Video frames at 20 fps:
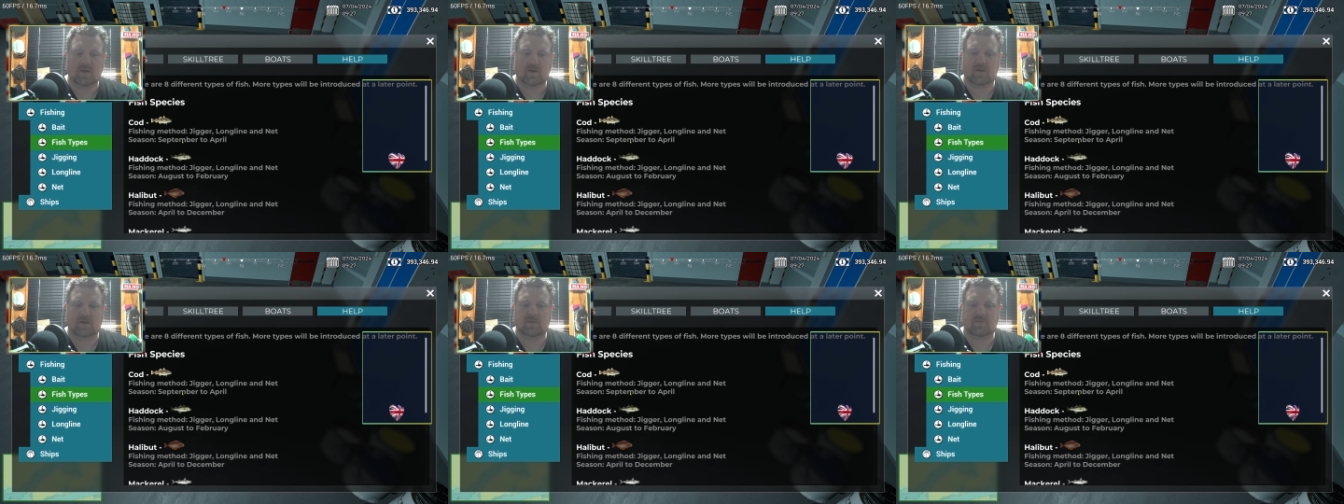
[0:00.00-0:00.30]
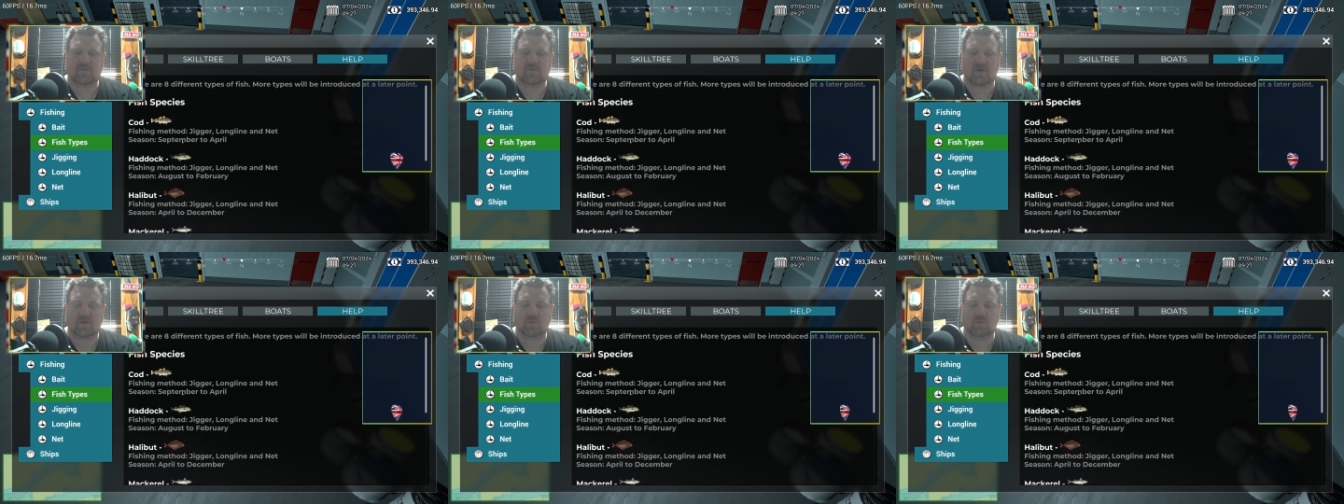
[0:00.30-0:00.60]

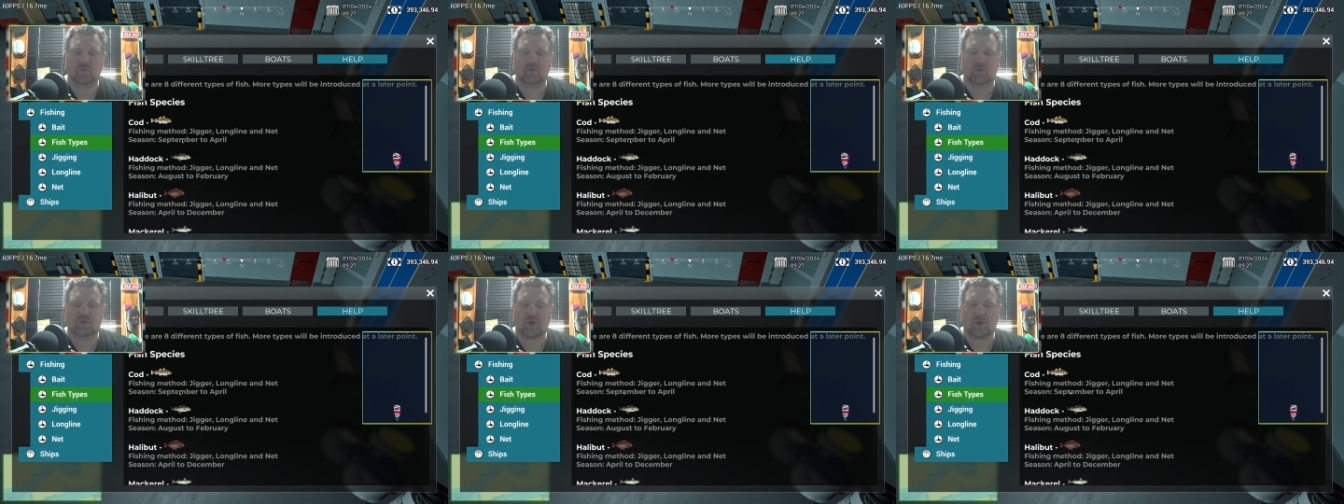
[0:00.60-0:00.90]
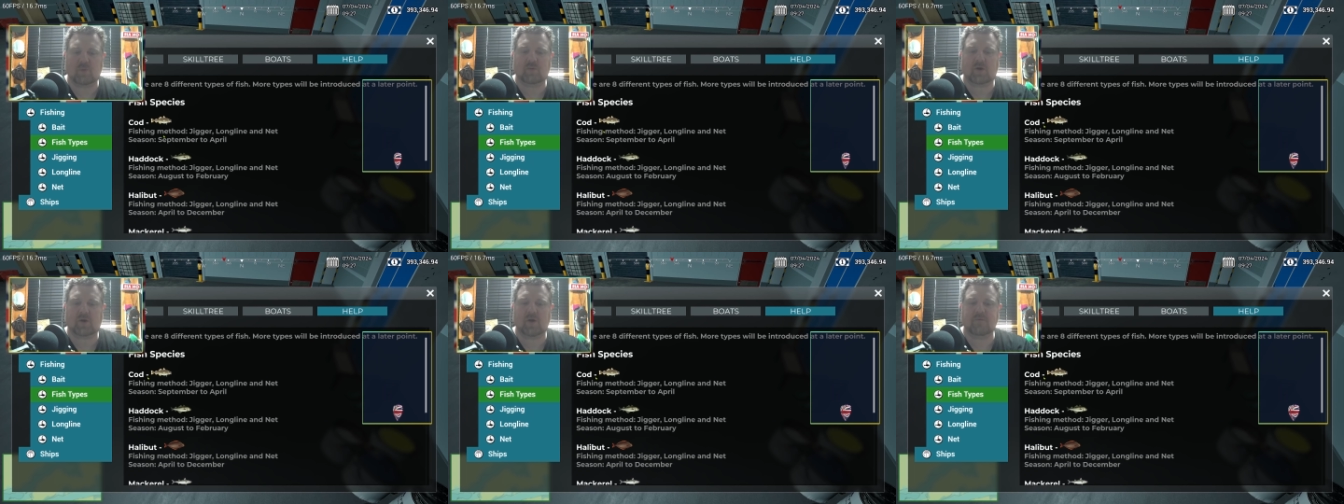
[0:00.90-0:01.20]
So don't
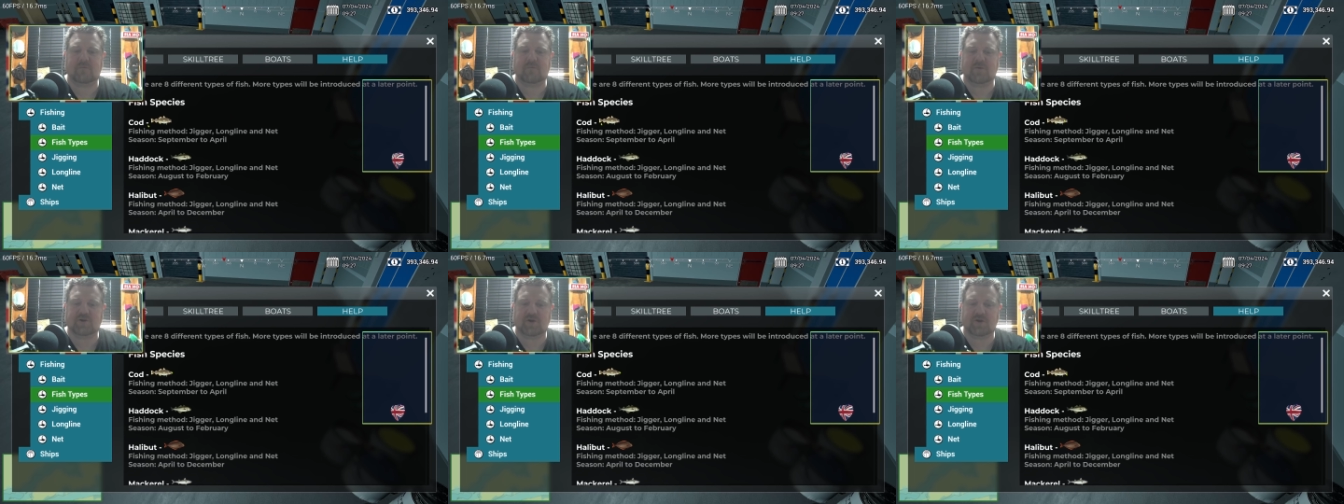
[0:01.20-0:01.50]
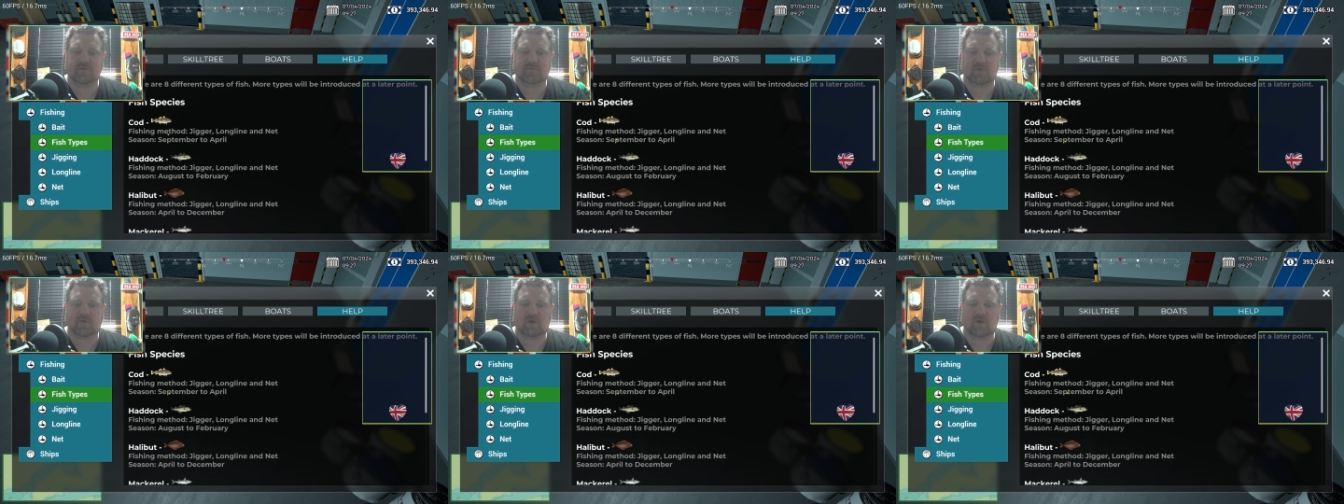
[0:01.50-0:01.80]
go fishing
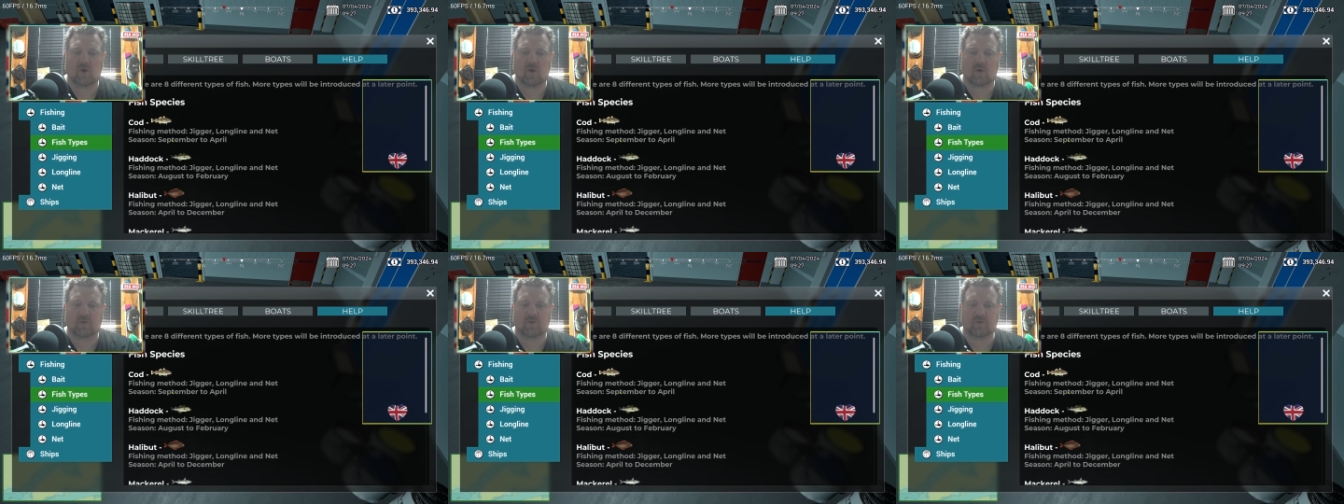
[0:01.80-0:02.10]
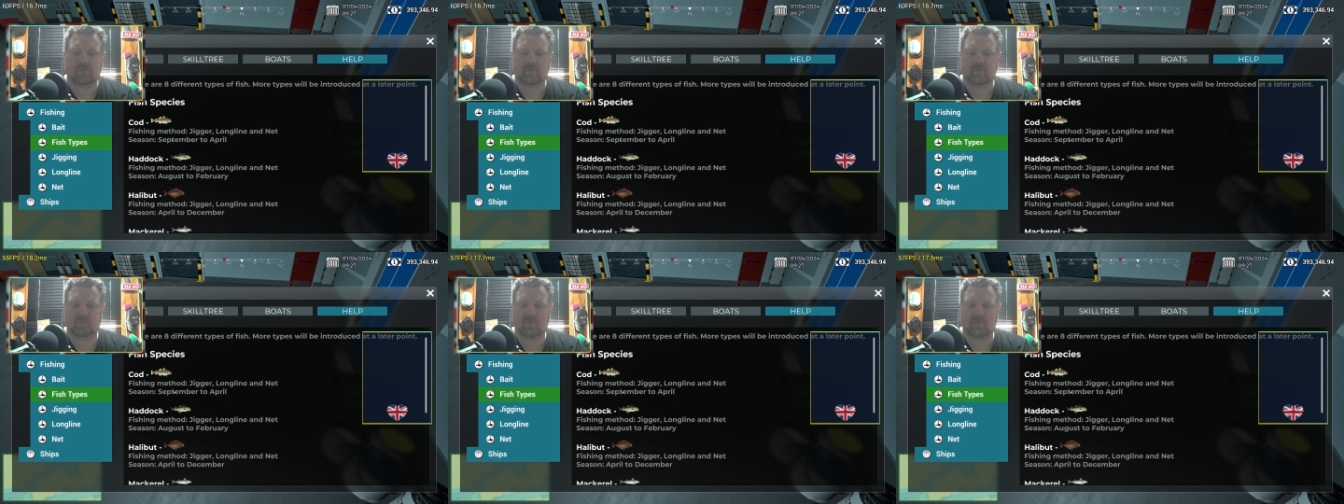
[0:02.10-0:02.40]
for cod
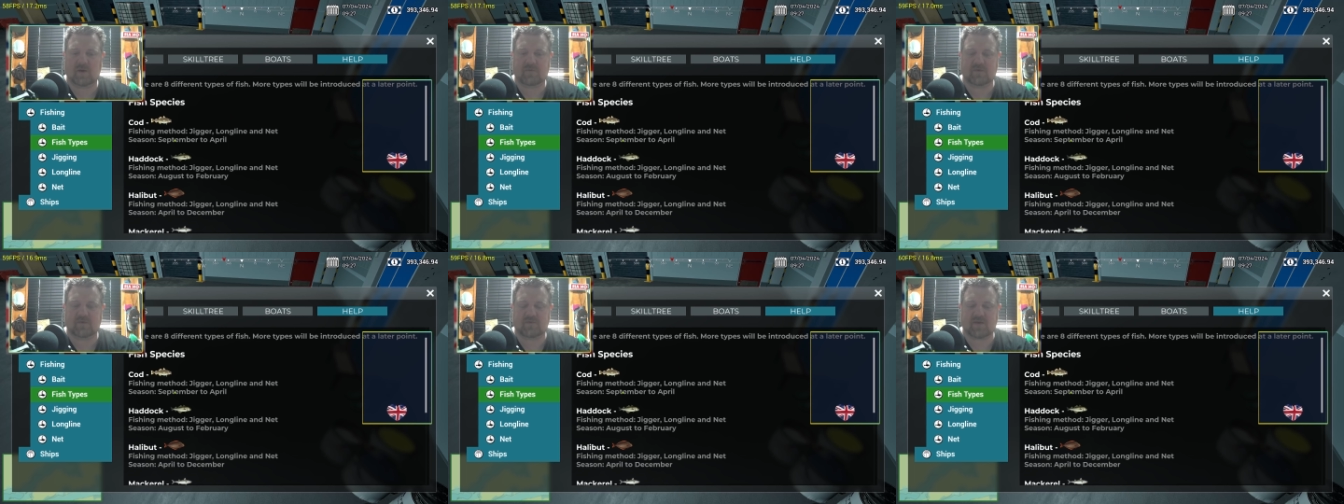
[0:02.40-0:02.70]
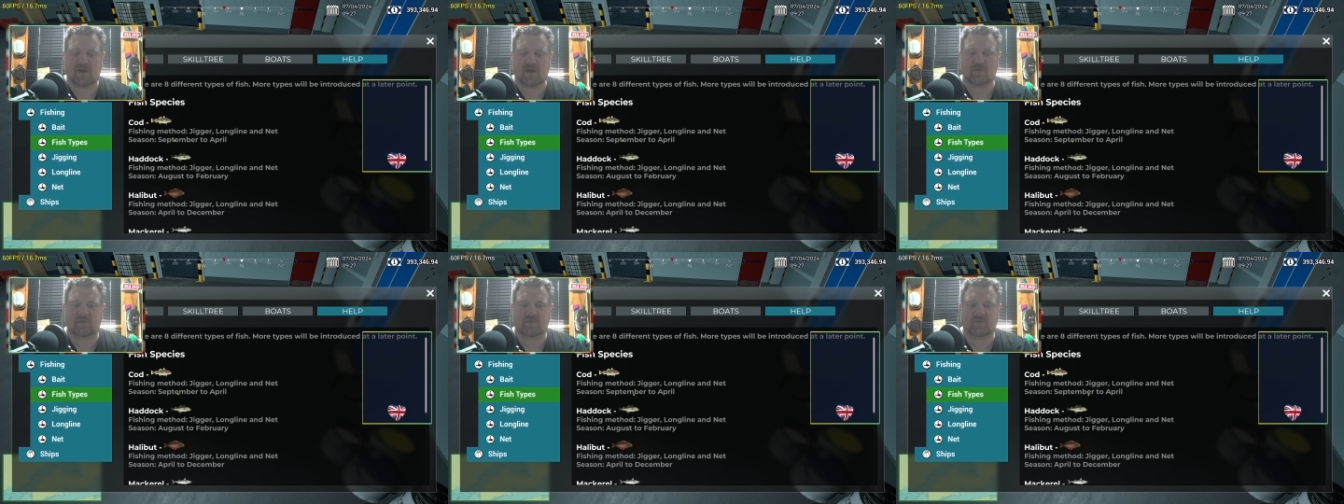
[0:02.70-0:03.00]
if it's
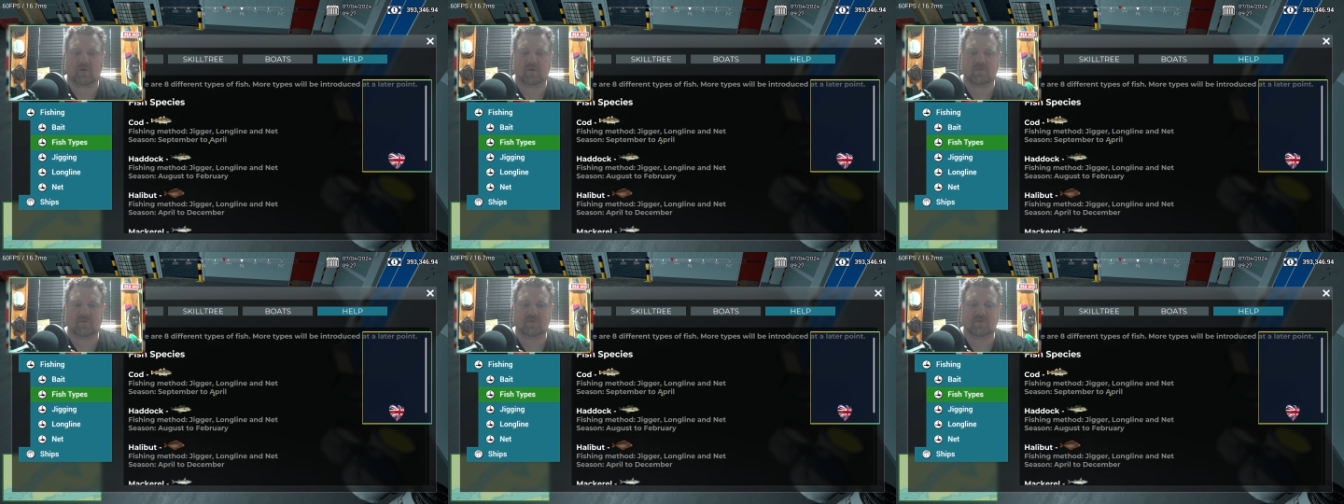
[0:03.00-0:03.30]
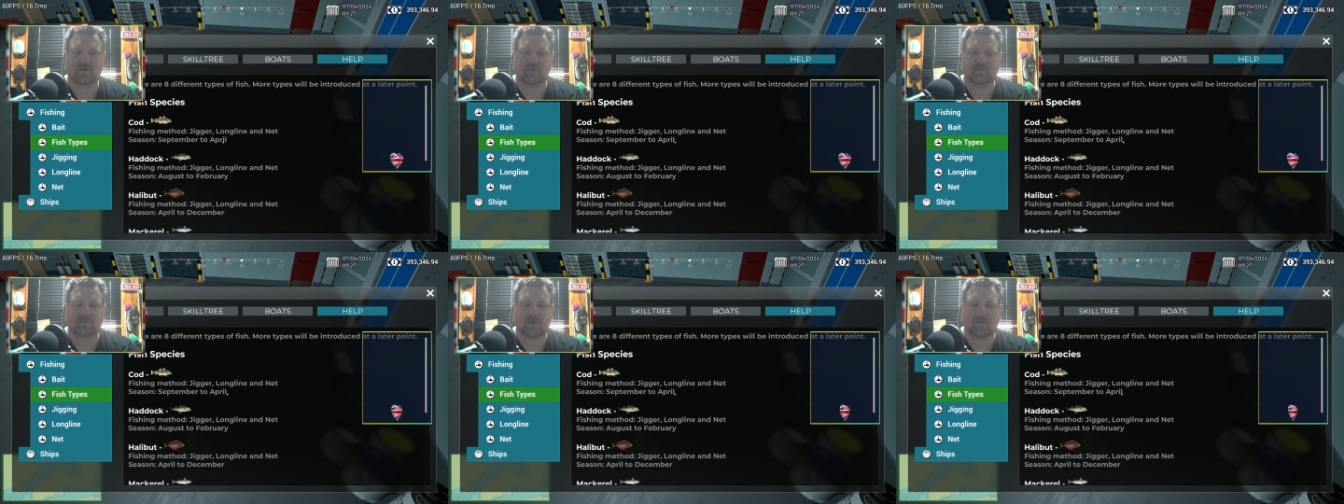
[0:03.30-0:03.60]
outside of
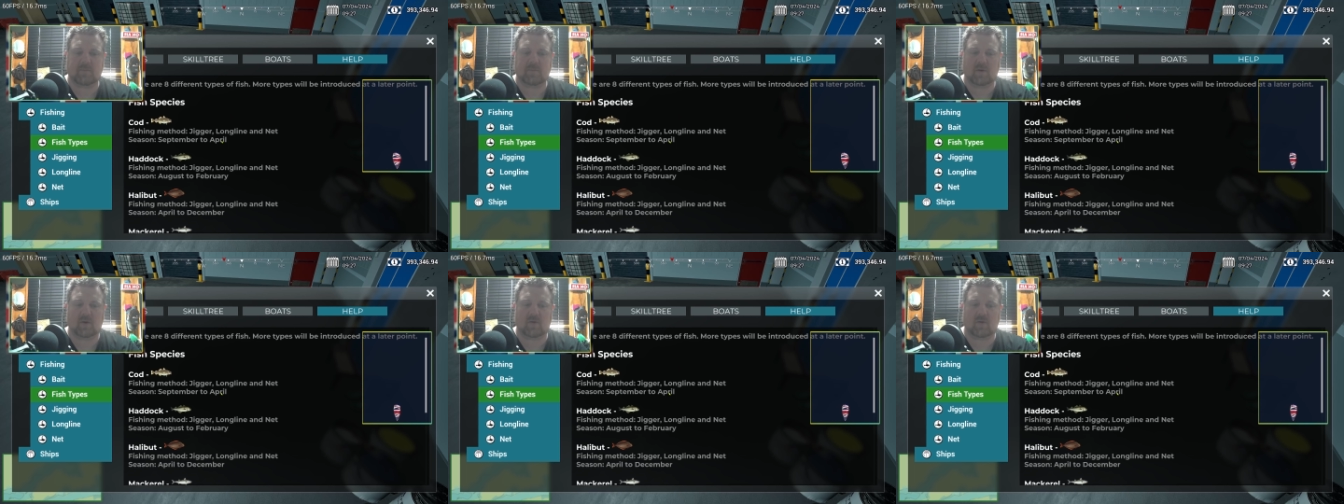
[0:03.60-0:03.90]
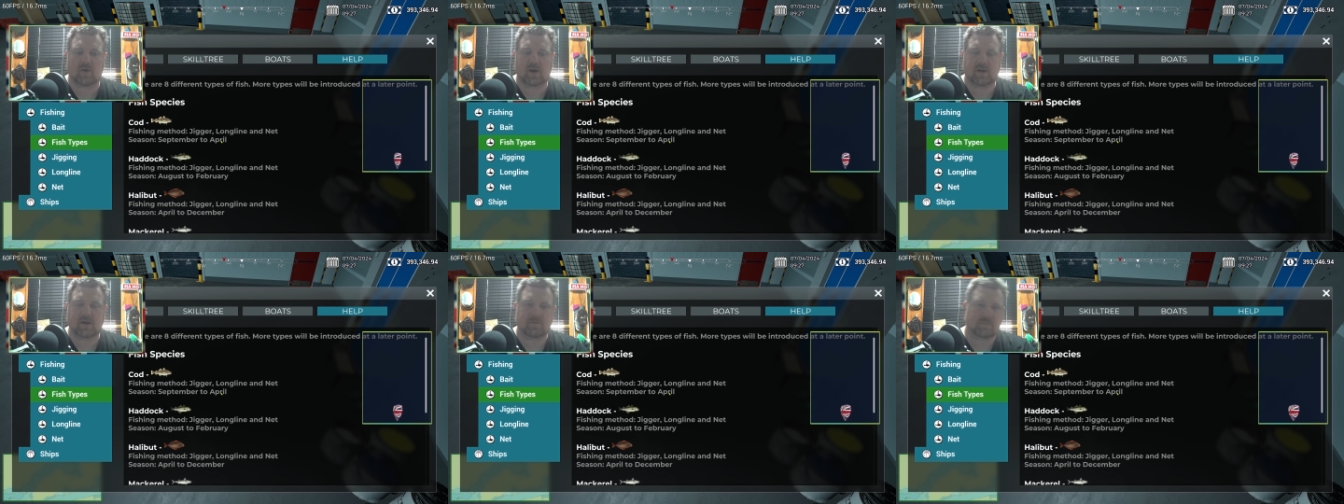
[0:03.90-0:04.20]
September or
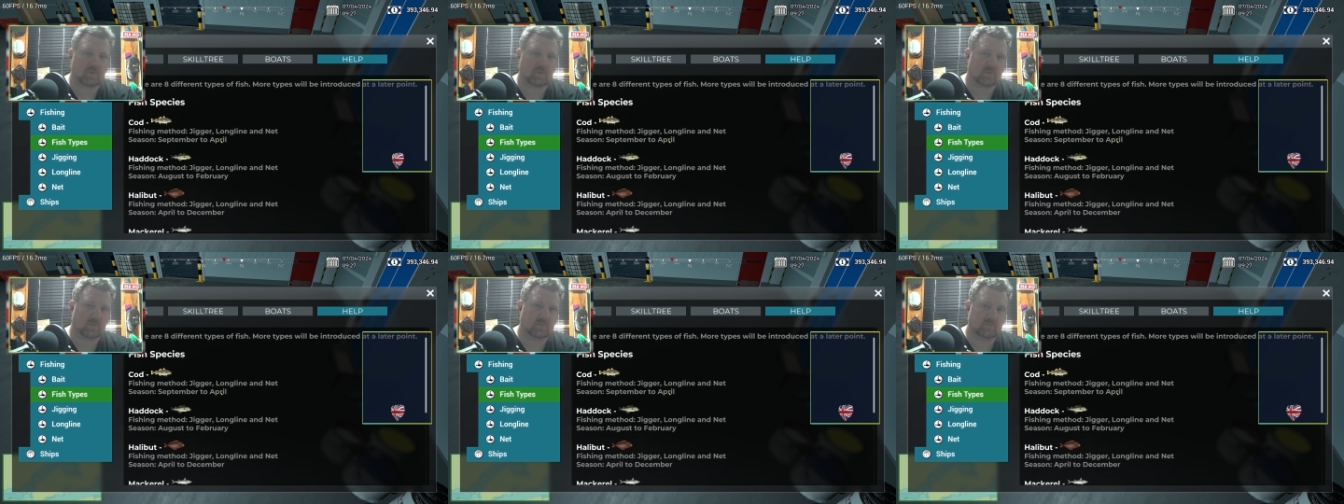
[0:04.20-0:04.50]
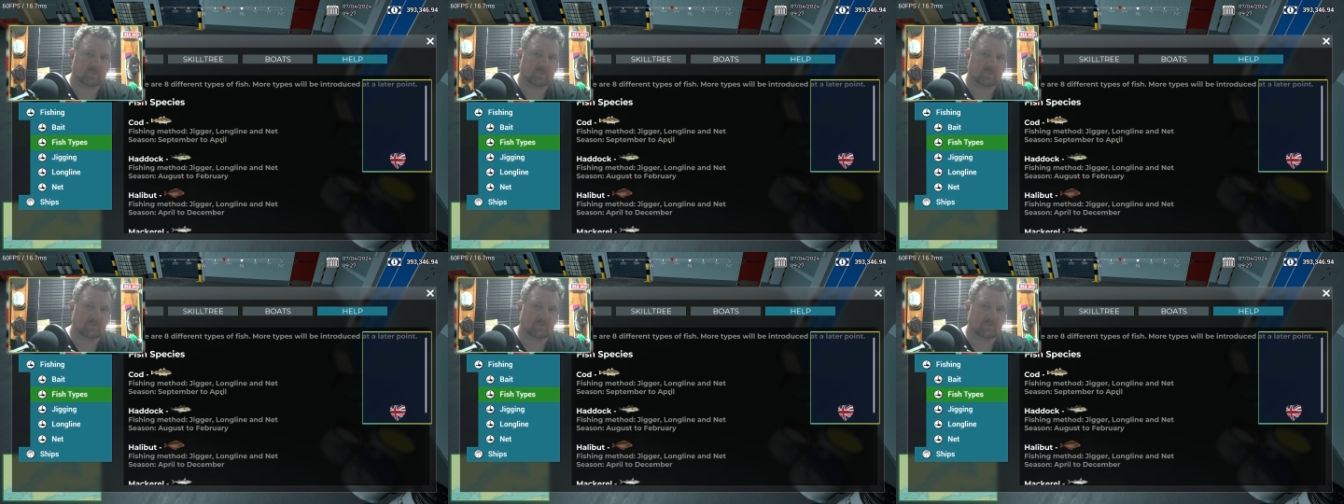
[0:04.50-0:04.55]
April